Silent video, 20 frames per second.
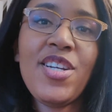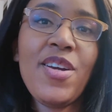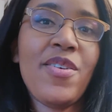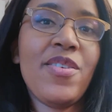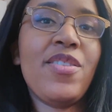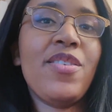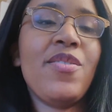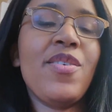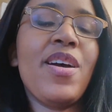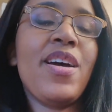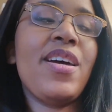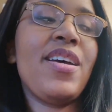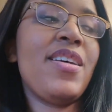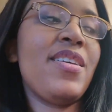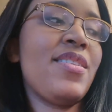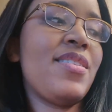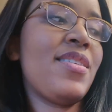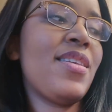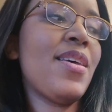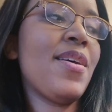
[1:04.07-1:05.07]
gonna share with you
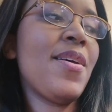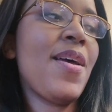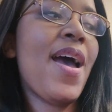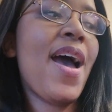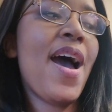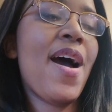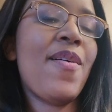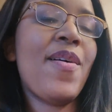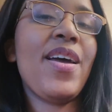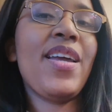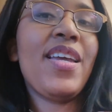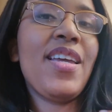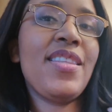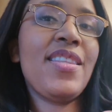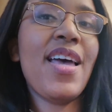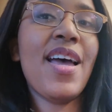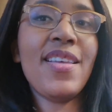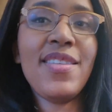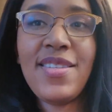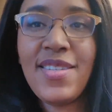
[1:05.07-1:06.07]
guys how I
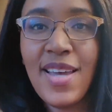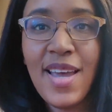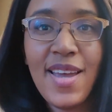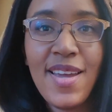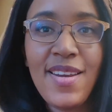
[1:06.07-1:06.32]
get that